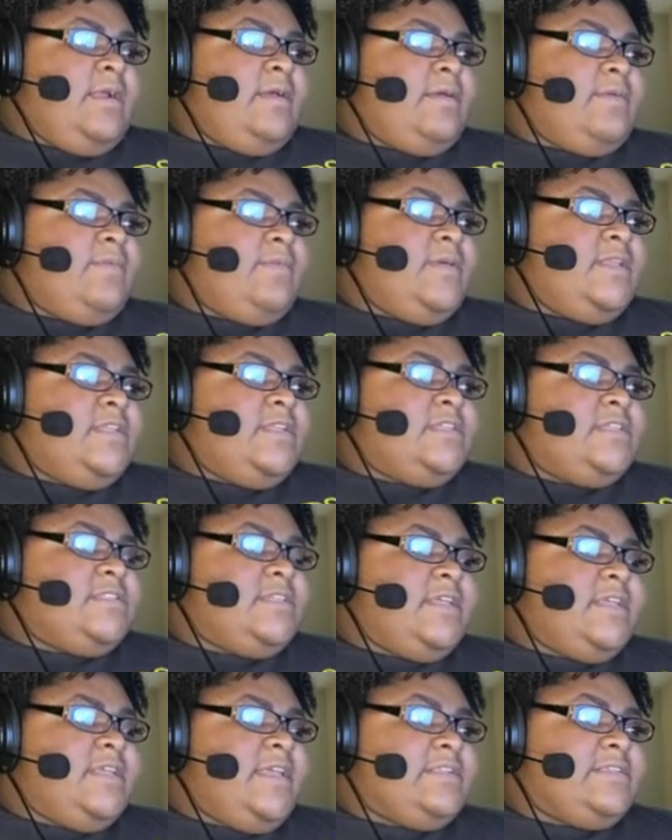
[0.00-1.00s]
What is your
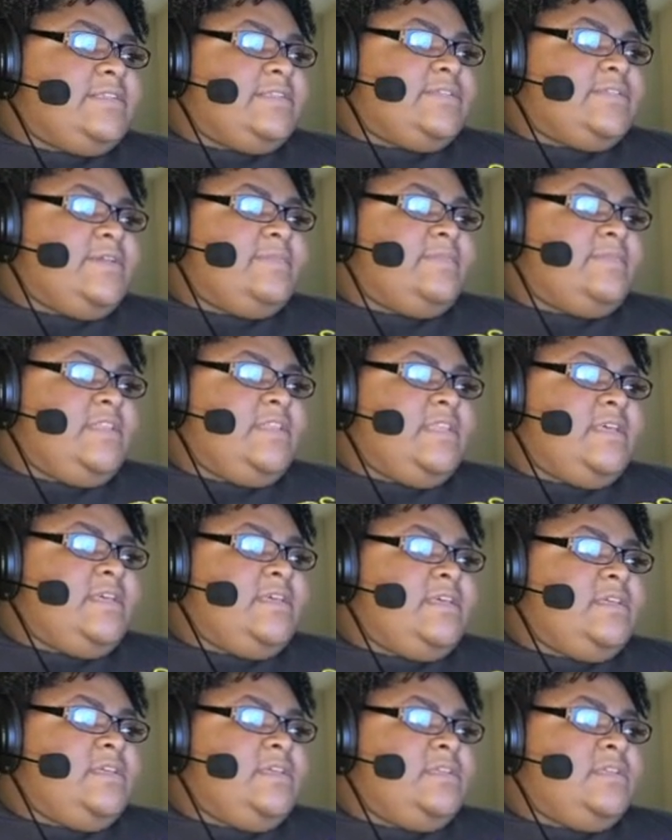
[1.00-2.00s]
character's
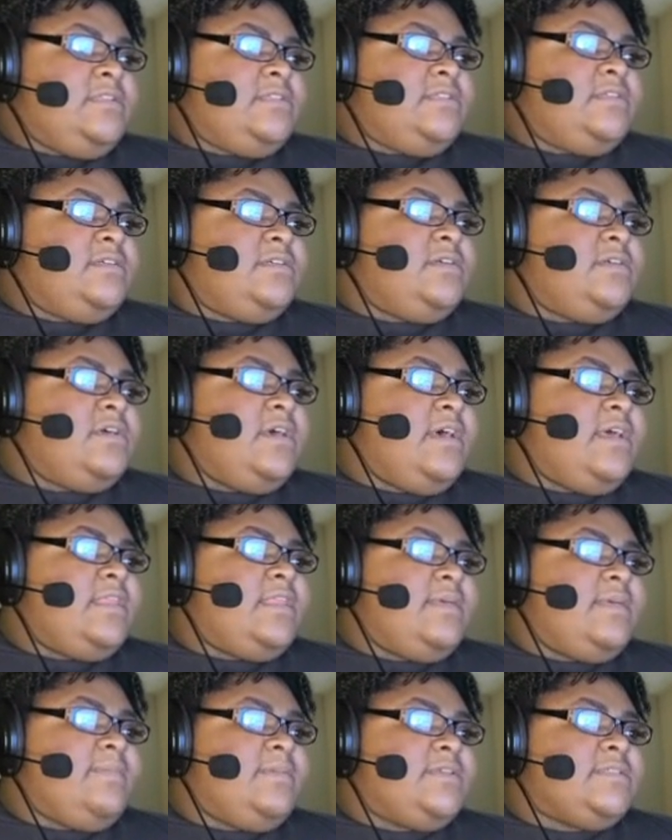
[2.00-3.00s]
kryptonite? Are
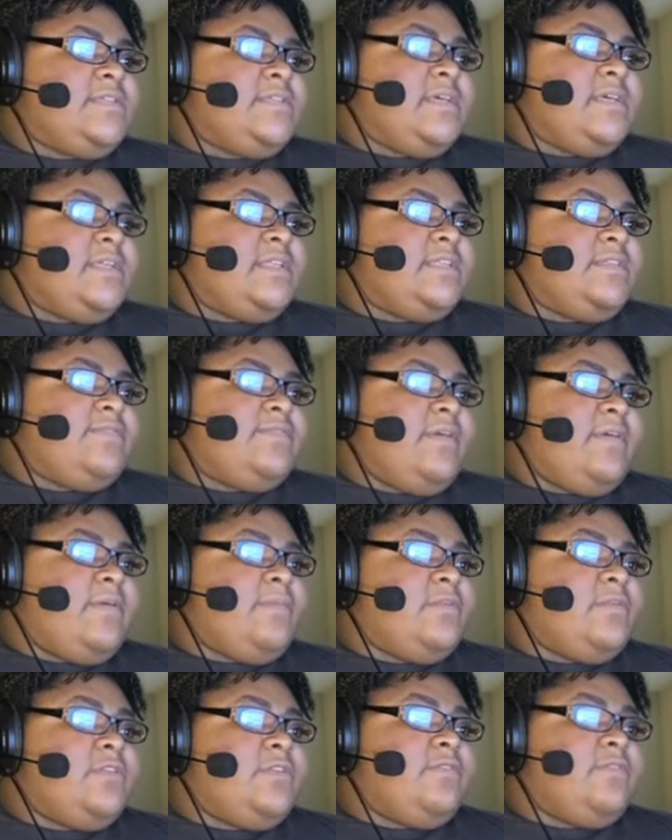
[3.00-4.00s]
they most likely to fight
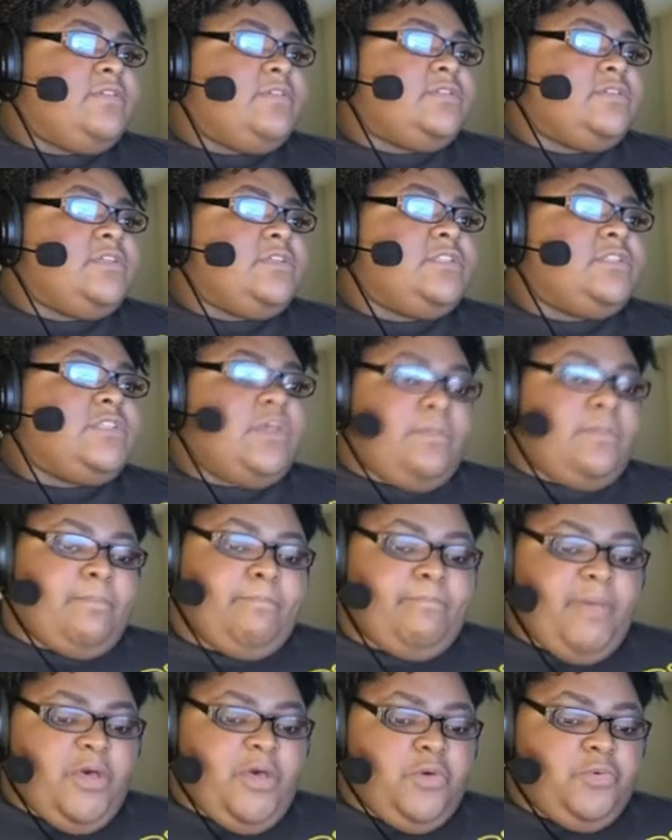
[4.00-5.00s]
with their fists?
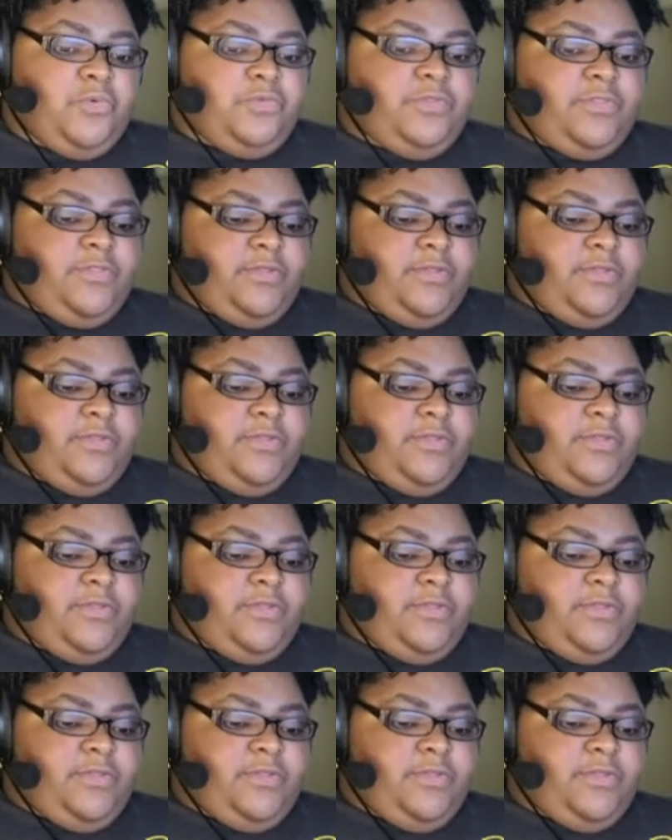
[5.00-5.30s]
Both.